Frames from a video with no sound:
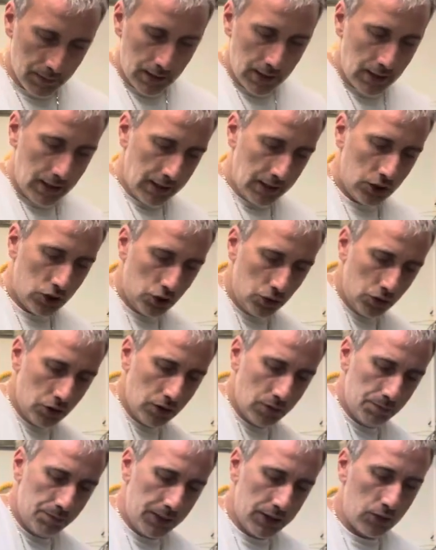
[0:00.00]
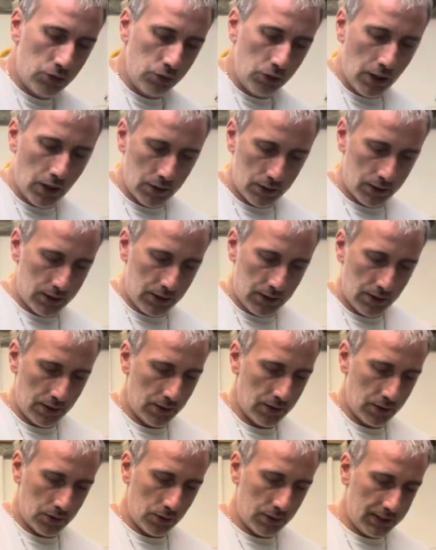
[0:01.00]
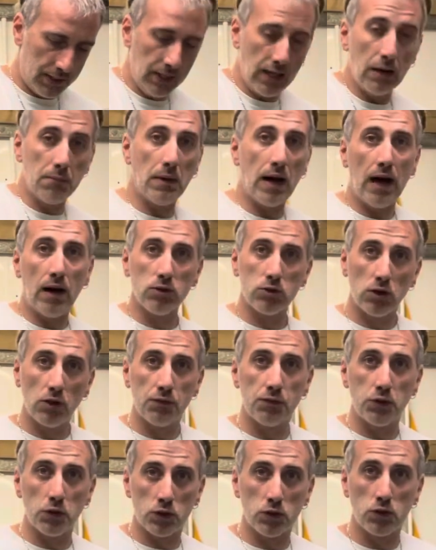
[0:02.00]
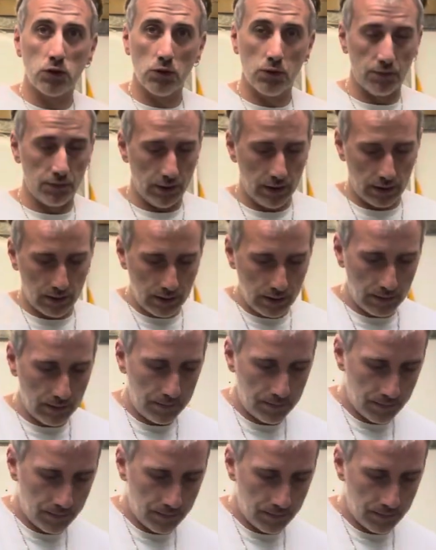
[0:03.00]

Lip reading: And it shouldn't be too hot. So see, I'm out of the stove now, yeah?